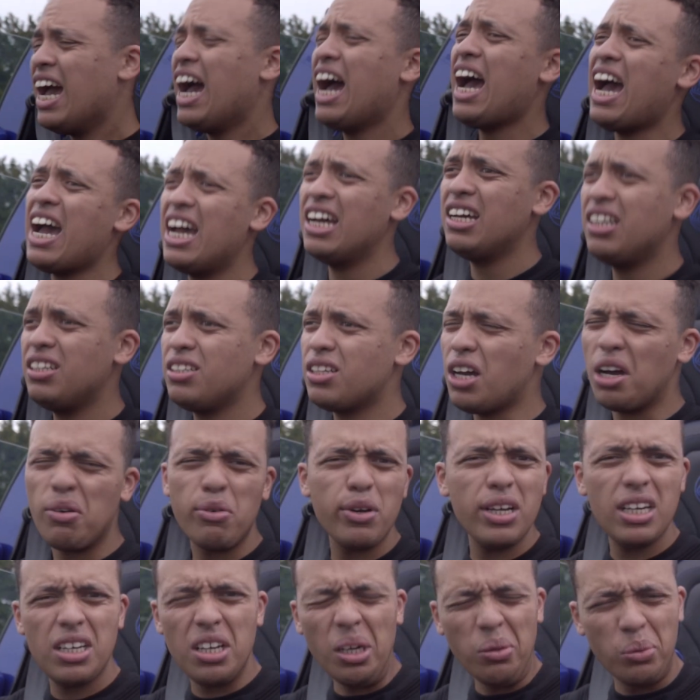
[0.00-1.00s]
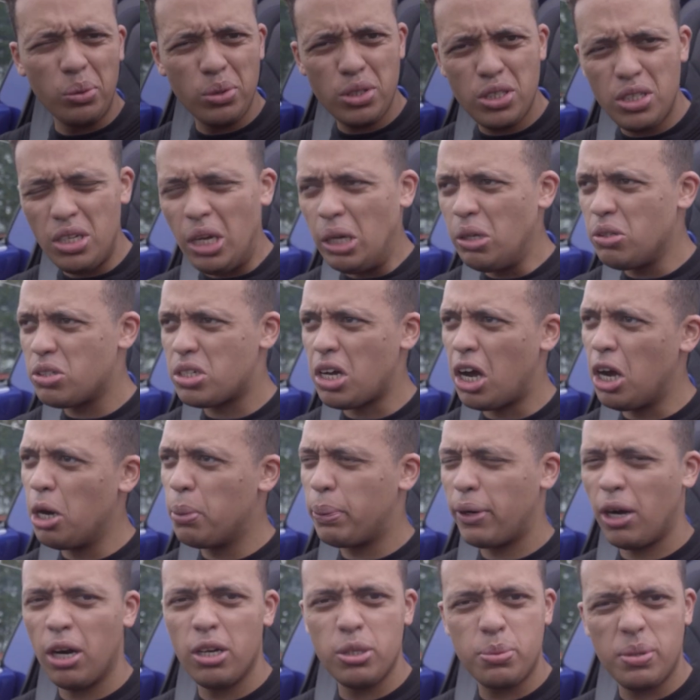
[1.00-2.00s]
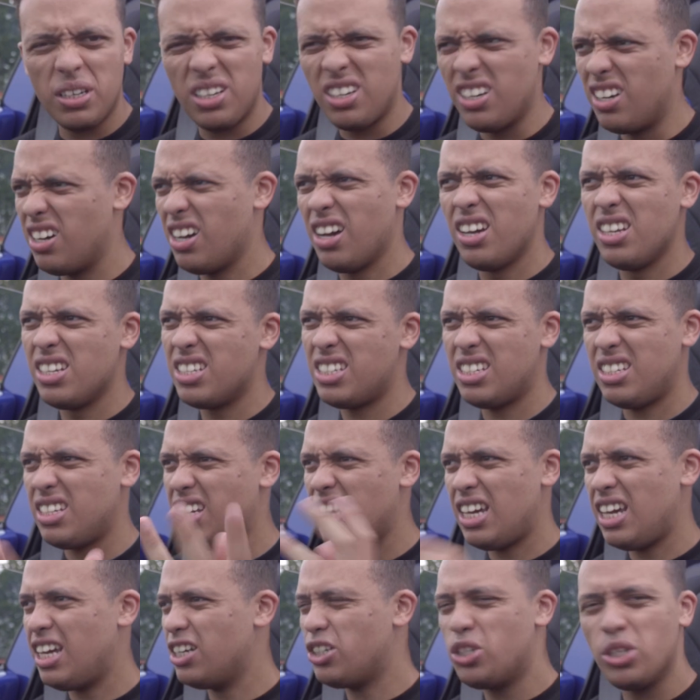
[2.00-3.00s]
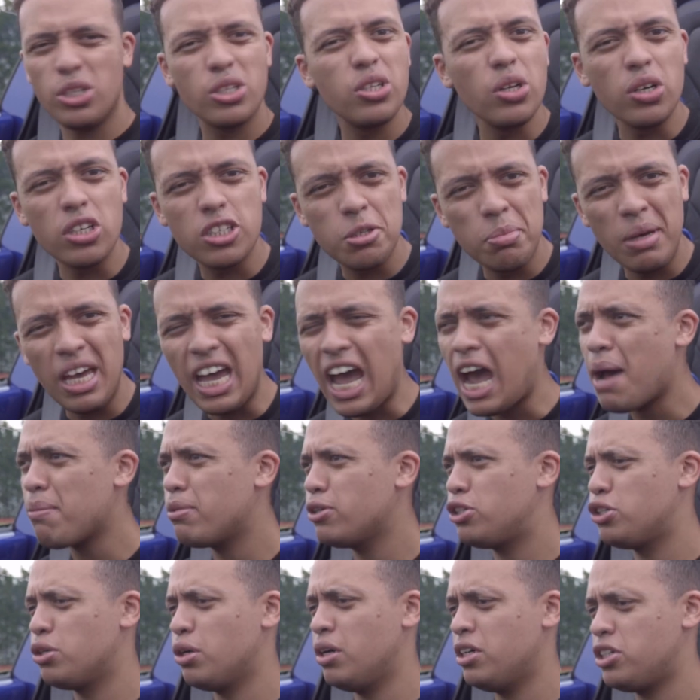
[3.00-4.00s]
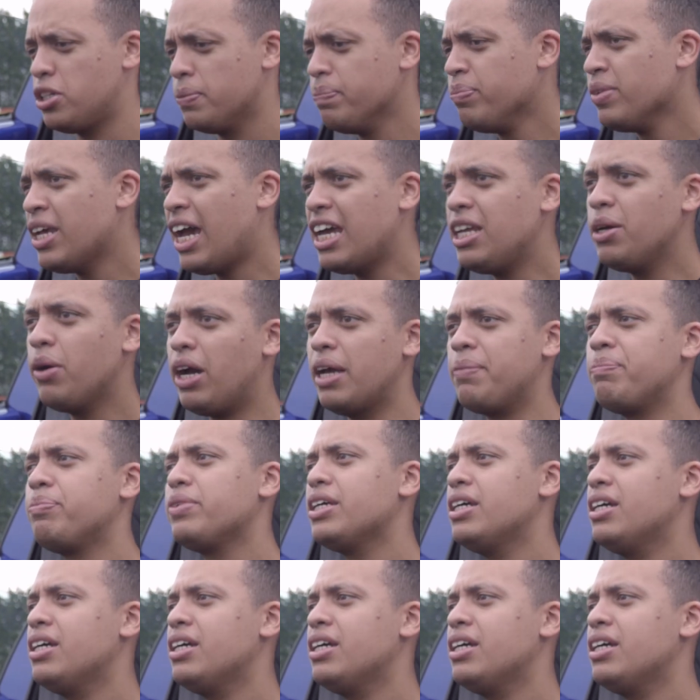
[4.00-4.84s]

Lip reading: and I really don't want to use GoPros because it just looks a bit amateurish. Anyway,